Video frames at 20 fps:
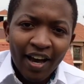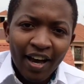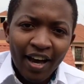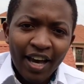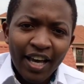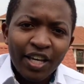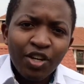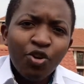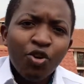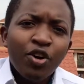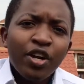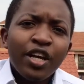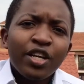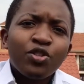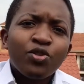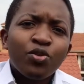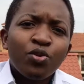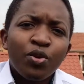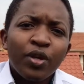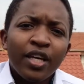in order
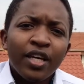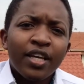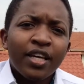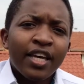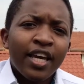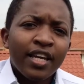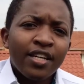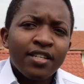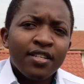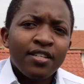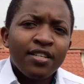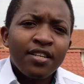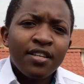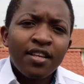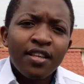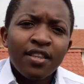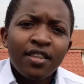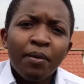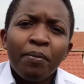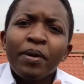to get
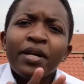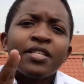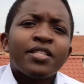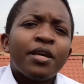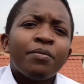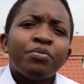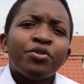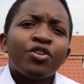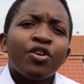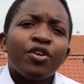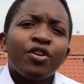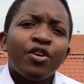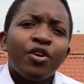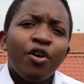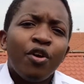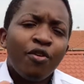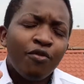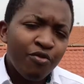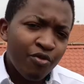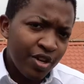the perception
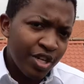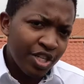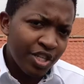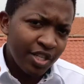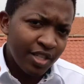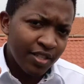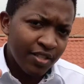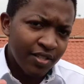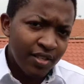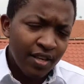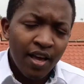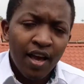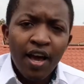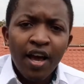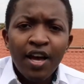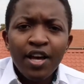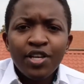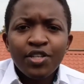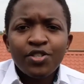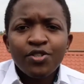of riches.
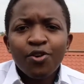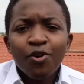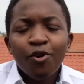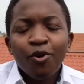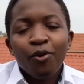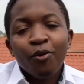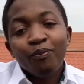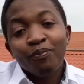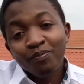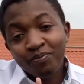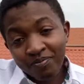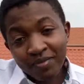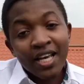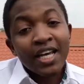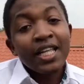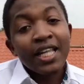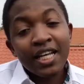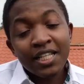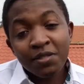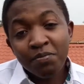So
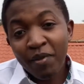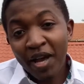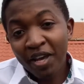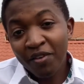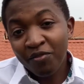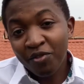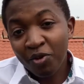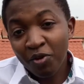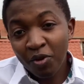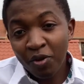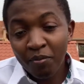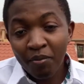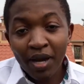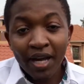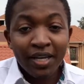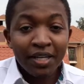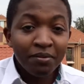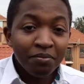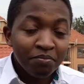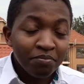that's my view on
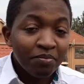money,